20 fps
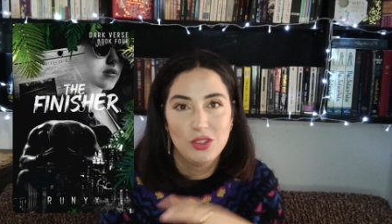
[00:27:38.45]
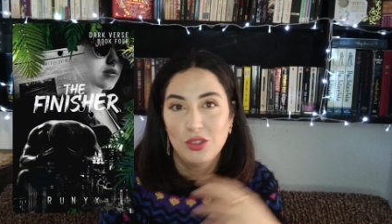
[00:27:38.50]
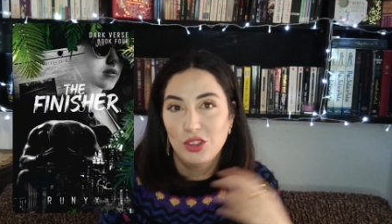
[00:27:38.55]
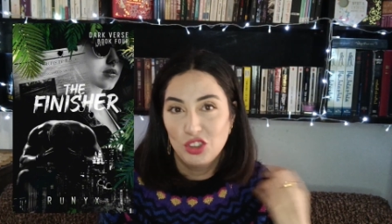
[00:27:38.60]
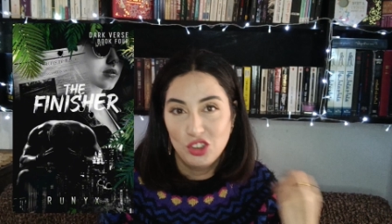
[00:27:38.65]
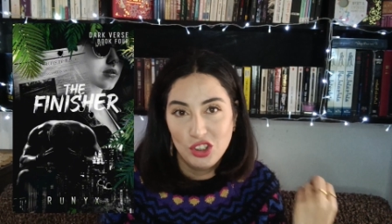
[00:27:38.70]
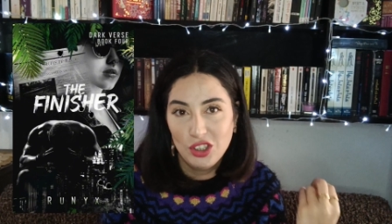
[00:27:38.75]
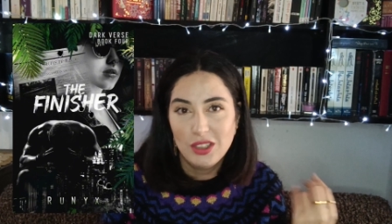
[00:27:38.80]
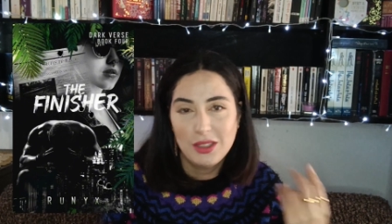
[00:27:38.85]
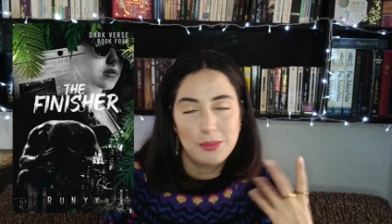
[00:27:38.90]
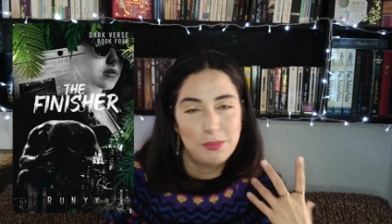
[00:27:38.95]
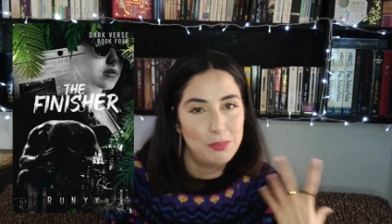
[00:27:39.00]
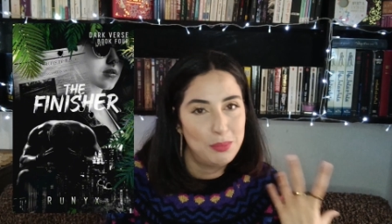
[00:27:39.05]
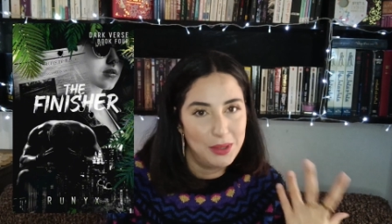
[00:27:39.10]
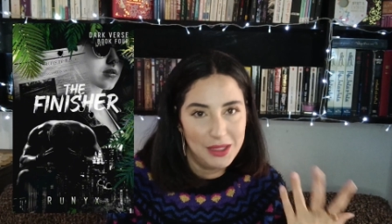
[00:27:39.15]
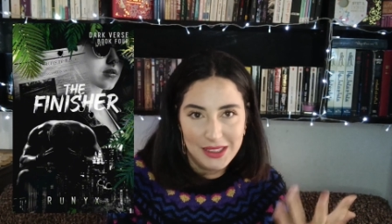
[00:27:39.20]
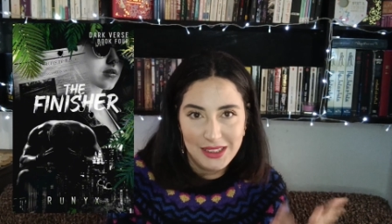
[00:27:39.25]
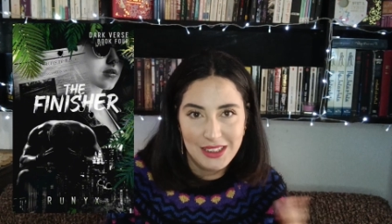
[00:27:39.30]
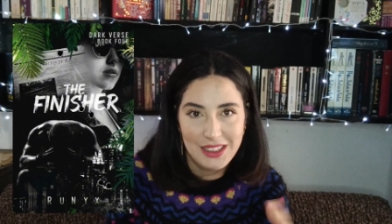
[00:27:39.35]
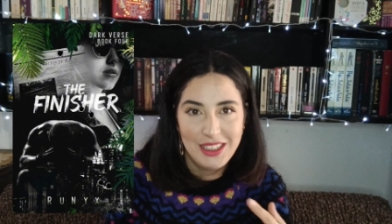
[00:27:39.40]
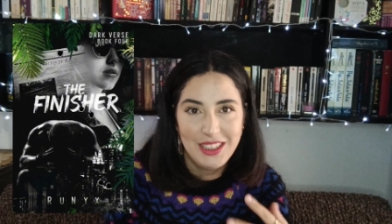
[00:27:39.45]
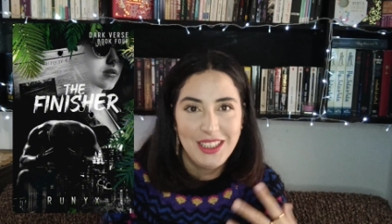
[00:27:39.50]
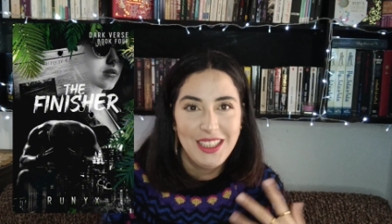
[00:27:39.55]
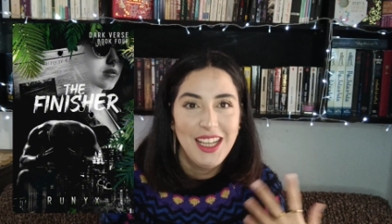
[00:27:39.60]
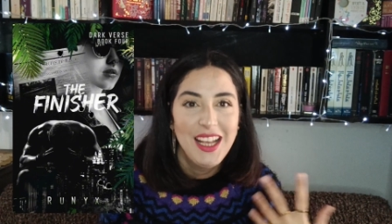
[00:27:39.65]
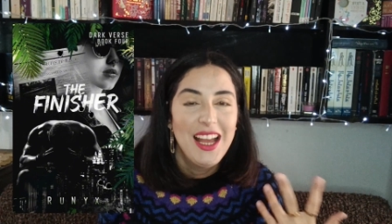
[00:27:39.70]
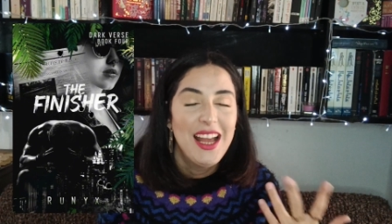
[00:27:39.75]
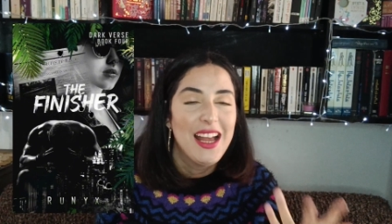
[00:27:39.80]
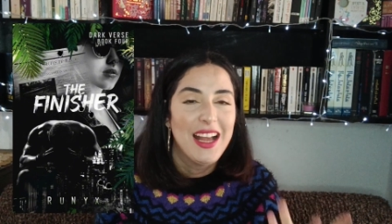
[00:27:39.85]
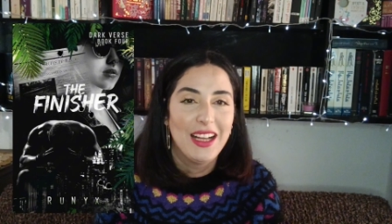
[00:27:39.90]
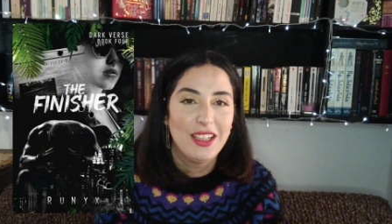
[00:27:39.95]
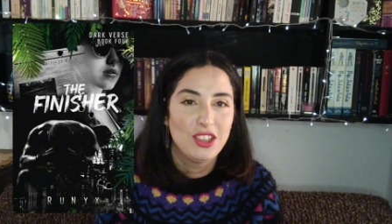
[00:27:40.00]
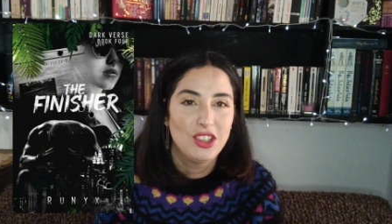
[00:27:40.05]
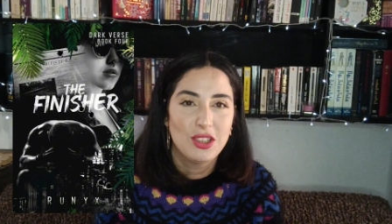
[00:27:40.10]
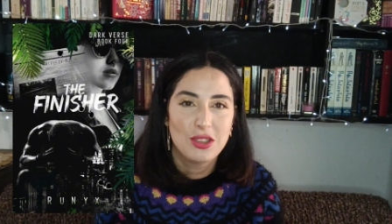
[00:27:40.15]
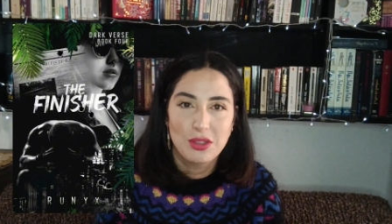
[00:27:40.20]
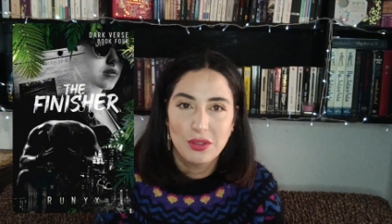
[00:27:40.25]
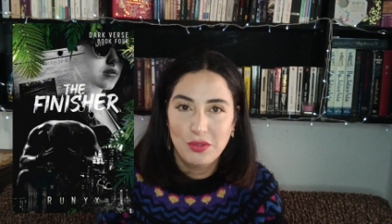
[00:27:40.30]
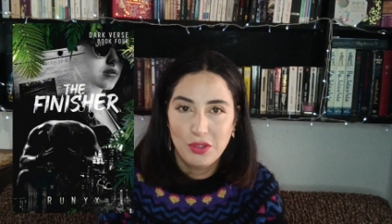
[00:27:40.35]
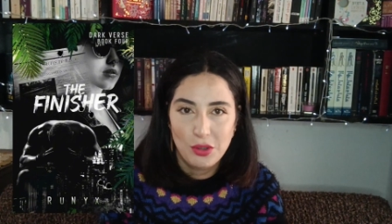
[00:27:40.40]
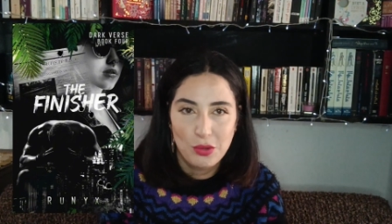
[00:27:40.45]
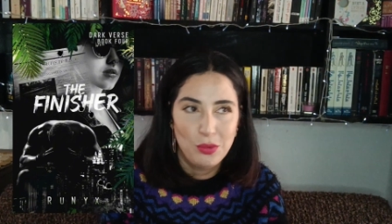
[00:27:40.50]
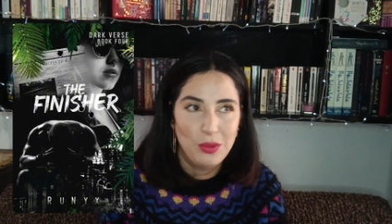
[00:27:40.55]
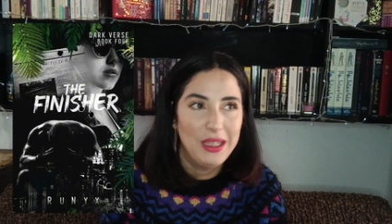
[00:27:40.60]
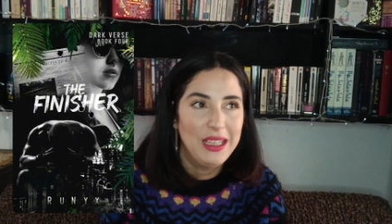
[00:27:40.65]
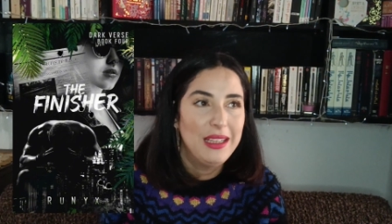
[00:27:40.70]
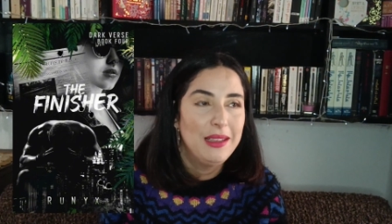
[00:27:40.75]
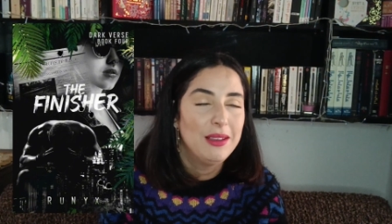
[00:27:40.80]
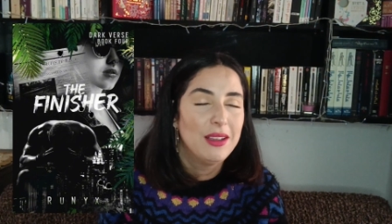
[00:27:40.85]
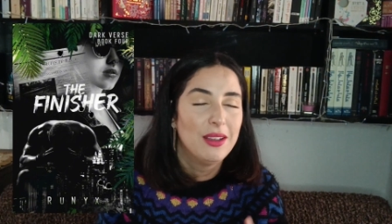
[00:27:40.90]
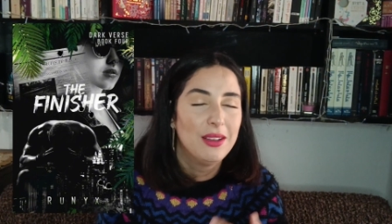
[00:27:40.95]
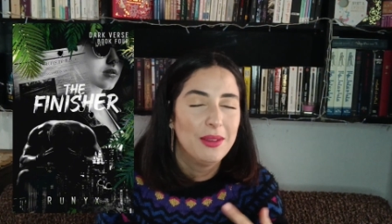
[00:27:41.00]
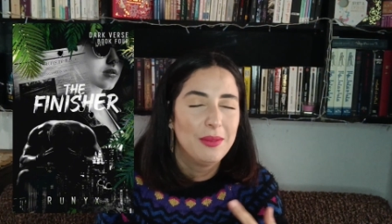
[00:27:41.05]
she's pretty and she's overweight